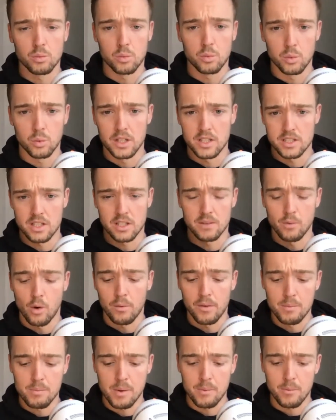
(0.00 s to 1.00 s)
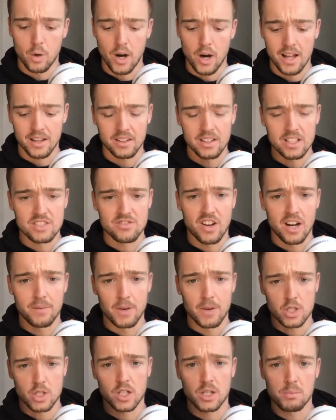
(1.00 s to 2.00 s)
whereas at the moment Be More Athletes very
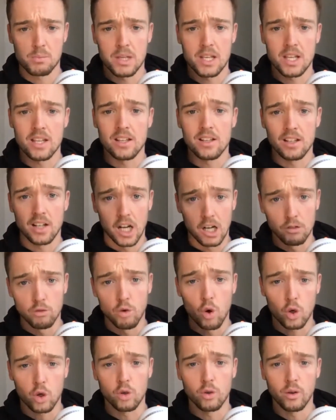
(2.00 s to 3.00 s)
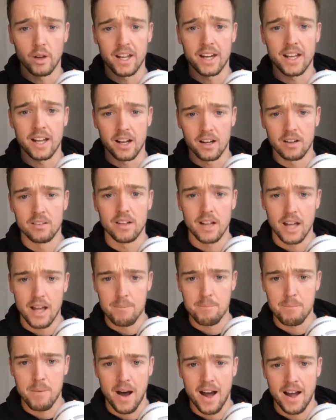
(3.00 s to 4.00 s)
much going to be a local area
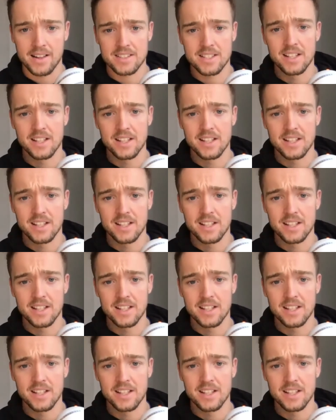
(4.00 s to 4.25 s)
impact.